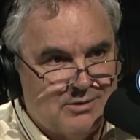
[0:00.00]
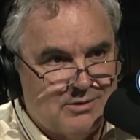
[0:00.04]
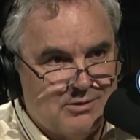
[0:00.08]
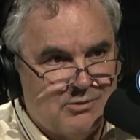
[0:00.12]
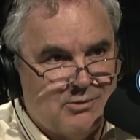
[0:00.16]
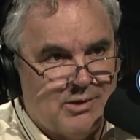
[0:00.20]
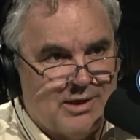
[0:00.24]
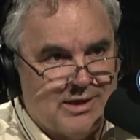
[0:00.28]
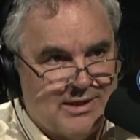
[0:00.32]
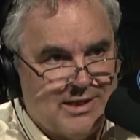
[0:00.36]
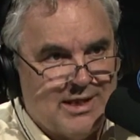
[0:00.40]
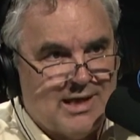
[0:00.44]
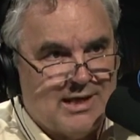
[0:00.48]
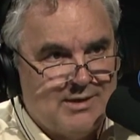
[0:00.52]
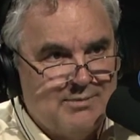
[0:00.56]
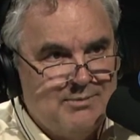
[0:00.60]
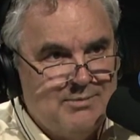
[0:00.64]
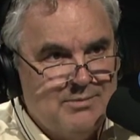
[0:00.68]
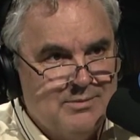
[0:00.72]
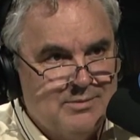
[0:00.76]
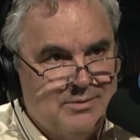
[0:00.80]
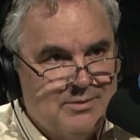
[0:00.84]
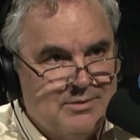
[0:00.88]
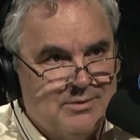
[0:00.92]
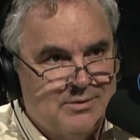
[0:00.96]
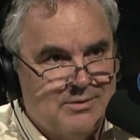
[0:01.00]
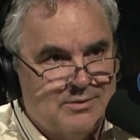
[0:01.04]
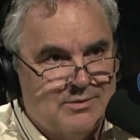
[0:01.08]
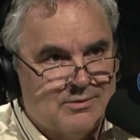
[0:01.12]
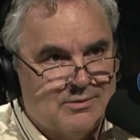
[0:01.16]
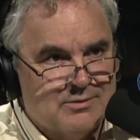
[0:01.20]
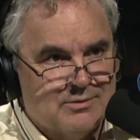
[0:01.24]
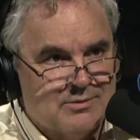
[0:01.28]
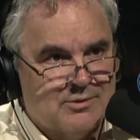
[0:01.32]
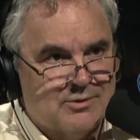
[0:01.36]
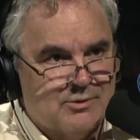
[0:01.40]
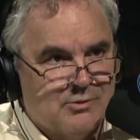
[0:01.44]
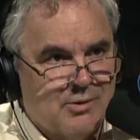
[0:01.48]
Do I tell him
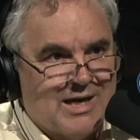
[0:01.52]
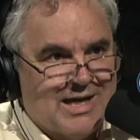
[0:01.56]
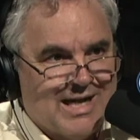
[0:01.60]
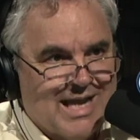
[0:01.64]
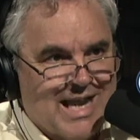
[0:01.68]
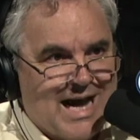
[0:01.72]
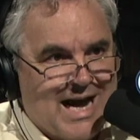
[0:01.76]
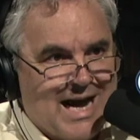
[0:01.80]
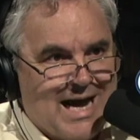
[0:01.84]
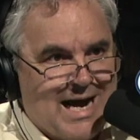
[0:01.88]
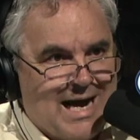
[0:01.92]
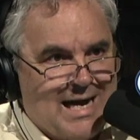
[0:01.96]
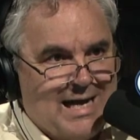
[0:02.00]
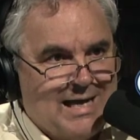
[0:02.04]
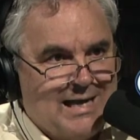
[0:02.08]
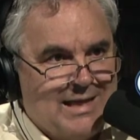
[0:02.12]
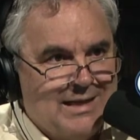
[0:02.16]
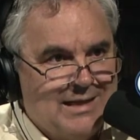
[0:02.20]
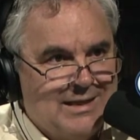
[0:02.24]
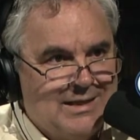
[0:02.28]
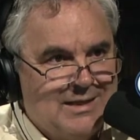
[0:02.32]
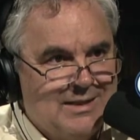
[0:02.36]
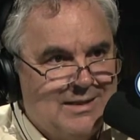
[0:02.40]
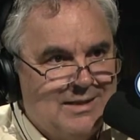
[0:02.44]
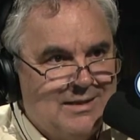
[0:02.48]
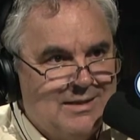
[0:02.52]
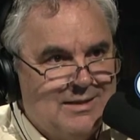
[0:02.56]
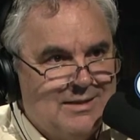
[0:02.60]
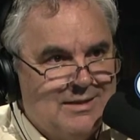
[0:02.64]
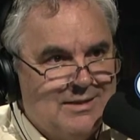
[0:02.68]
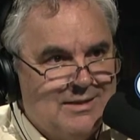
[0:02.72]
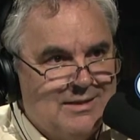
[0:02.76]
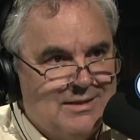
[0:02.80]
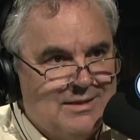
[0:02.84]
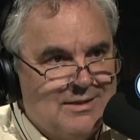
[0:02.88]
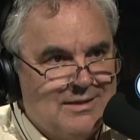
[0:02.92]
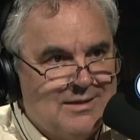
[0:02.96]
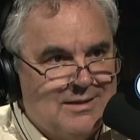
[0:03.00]
or do I lie?
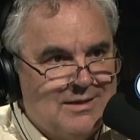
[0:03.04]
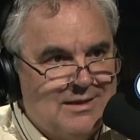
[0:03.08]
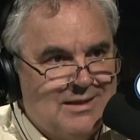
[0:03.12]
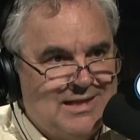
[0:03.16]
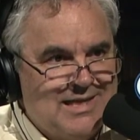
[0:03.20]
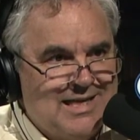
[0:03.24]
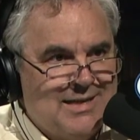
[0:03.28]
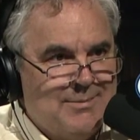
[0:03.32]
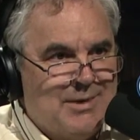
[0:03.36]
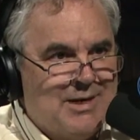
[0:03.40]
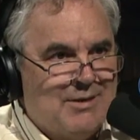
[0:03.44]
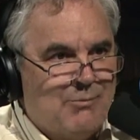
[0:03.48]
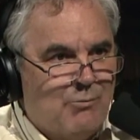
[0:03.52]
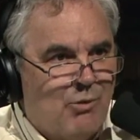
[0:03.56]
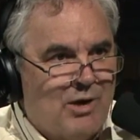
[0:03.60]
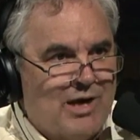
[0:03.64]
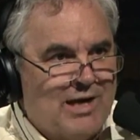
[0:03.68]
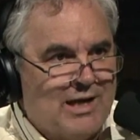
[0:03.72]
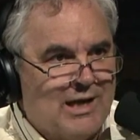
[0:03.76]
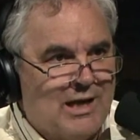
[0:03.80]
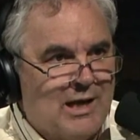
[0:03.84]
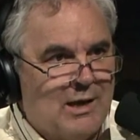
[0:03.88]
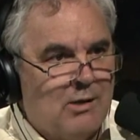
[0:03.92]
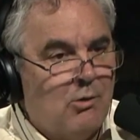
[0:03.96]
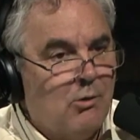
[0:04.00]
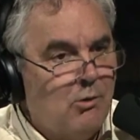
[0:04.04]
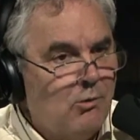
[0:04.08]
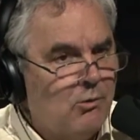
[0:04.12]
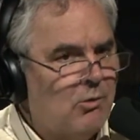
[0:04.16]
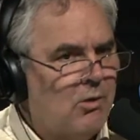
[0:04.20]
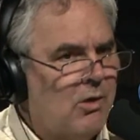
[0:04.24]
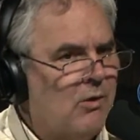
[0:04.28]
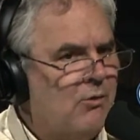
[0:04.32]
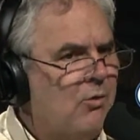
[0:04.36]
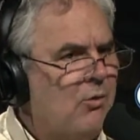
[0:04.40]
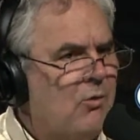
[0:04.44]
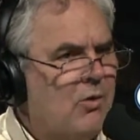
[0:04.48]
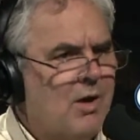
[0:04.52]
Yeah, I might white lie.
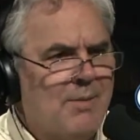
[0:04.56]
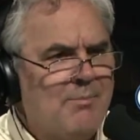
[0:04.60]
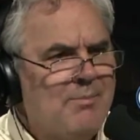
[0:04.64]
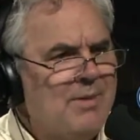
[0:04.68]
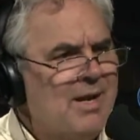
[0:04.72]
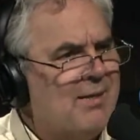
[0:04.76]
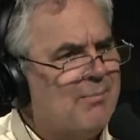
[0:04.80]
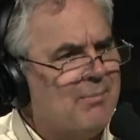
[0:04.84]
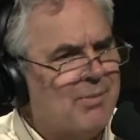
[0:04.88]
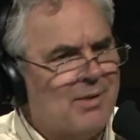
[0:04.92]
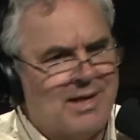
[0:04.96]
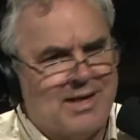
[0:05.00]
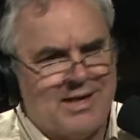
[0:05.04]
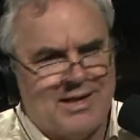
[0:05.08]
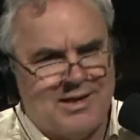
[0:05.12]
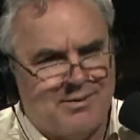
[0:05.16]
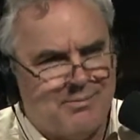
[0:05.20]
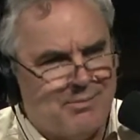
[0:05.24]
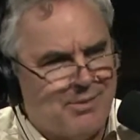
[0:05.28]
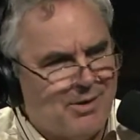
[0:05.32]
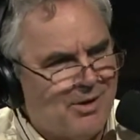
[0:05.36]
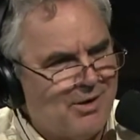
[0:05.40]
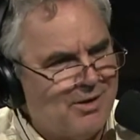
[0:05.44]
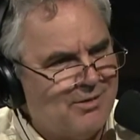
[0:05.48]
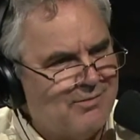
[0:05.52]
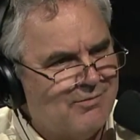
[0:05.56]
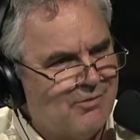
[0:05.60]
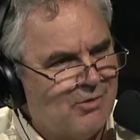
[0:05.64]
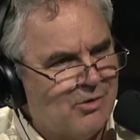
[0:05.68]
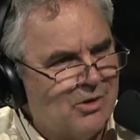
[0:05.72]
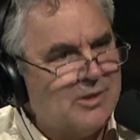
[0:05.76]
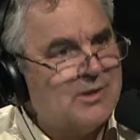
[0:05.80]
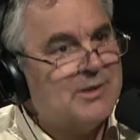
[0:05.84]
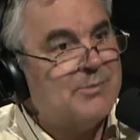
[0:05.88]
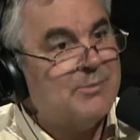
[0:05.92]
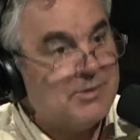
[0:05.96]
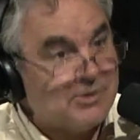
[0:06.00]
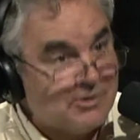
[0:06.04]
Oh, no, I'm not planning a party for it
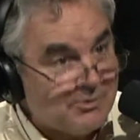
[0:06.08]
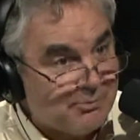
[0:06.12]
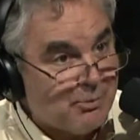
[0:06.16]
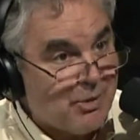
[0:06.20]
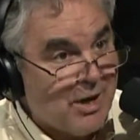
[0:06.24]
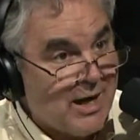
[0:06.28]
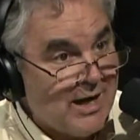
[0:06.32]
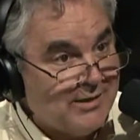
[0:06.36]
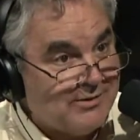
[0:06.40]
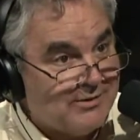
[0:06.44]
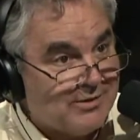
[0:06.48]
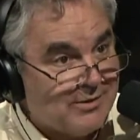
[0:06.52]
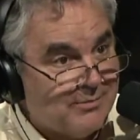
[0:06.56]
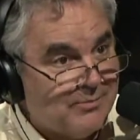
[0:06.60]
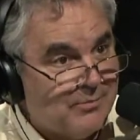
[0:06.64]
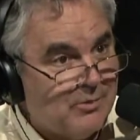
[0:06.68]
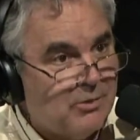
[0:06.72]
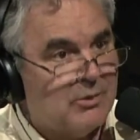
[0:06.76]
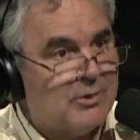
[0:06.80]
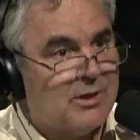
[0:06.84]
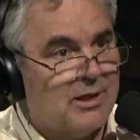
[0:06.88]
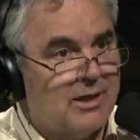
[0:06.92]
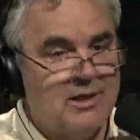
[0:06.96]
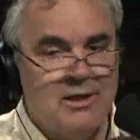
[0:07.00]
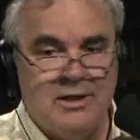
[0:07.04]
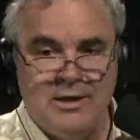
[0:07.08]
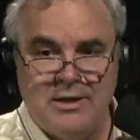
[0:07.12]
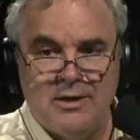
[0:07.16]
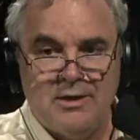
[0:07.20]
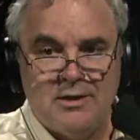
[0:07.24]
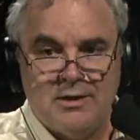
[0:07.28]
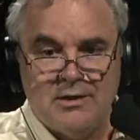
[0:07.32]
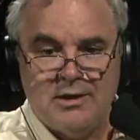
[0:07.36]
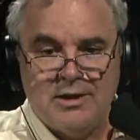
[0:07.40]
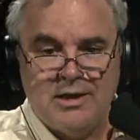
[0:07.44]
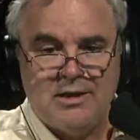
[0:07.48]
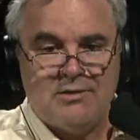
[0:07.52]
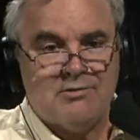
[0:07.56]
because I'm going to surprise him. Okay,
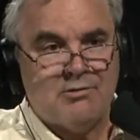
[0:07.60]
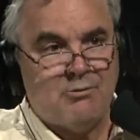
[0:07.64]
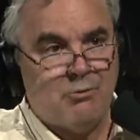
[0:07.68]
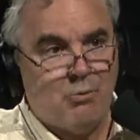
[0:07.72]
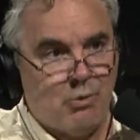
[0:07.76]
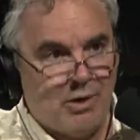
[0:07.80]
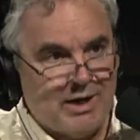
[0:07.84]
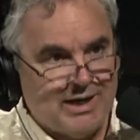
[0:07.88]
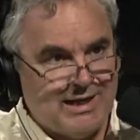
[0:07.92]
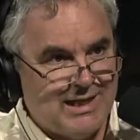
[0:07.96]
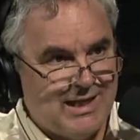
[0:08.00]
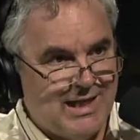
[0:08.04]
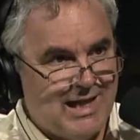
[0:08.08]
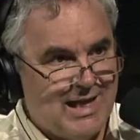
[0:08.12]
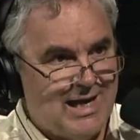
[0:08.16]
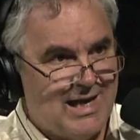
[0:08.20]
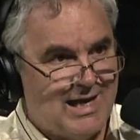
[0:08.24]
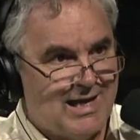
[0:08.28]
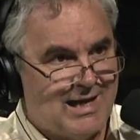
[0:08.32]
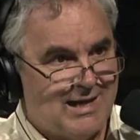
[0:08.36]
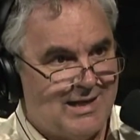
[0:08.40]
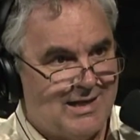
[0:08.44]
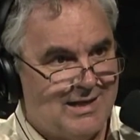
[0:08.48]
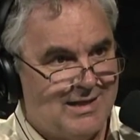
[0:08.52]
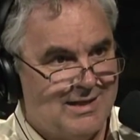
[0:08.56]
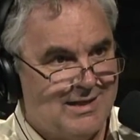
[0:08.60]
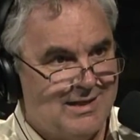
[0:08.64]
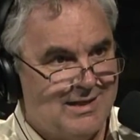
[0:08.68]
it's a white lie.